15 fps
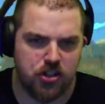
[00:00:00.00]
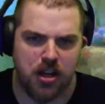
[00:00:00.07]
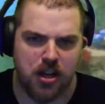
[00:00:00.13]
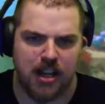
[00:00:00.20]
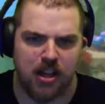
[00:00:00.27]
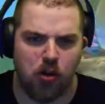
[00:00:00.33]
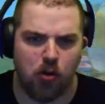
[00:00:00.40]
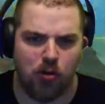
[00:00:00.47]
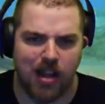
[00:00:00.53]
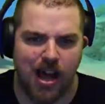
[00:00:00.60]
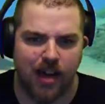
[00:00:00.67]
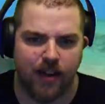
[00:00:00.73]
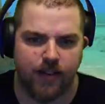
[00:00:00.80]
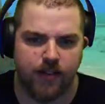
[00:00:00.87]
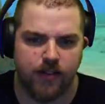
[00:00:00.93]
need a whole
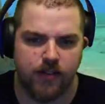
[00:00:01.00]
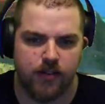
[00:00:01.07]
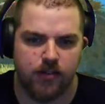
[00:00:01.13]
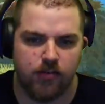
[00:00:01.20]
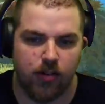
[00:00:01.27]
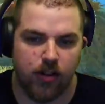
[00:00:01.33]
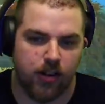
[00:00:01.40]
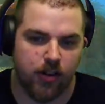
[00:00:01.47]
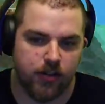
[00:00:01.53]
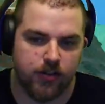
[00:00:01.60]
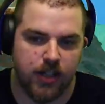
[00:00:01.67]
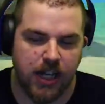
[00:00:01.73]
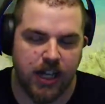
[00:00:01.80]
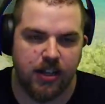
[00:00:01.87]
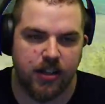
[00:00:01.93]
lot. Well,
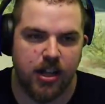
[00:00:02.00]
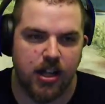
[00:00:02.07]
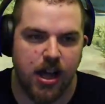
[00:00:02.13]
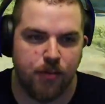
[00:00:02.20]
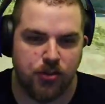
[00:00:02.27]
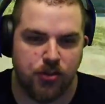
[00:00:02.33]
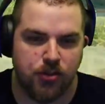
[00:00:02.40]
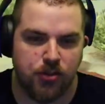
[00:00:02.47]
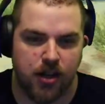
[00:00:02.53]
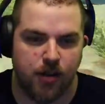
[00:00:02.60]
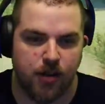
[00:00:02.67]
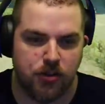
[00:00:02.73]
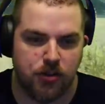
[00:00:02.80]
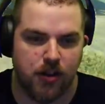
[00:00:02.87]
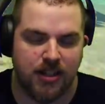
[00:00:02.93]
I'm sure I'm
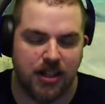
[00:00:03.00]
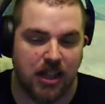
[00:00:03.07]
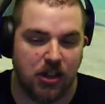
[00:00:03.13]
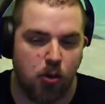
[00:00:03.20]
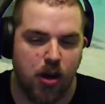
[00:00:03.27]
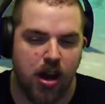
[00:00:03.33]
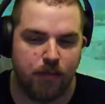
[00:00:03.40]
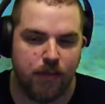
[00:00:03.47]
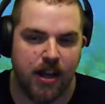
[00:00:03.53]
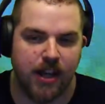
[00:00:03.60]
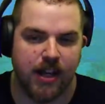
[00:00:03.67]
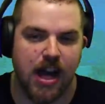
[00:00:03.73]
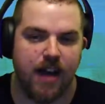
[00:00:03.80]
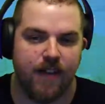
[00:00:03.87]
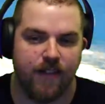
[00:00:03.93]
sure it needs quite a bit. Uh,